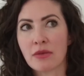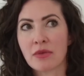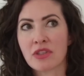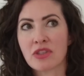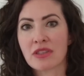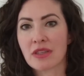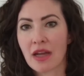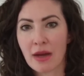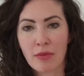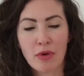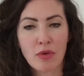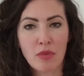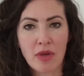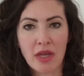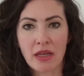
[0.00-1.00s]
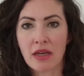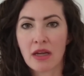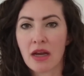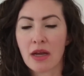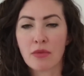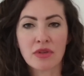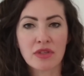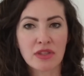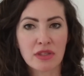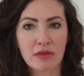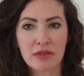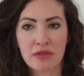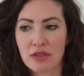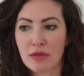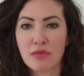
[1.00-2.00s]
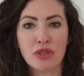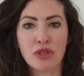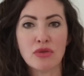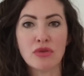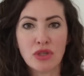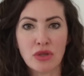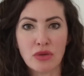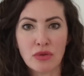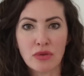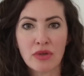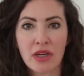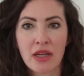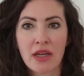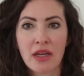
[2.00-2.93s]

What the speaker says: which is I will win, I will subdue you.